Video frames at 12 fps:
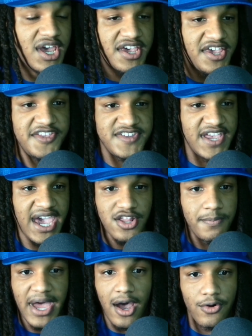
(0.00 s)
He's had
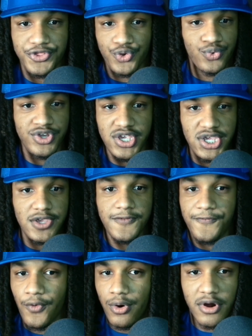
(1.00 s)
about three,
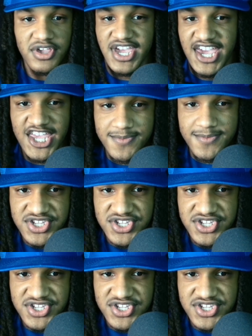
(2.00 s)
four games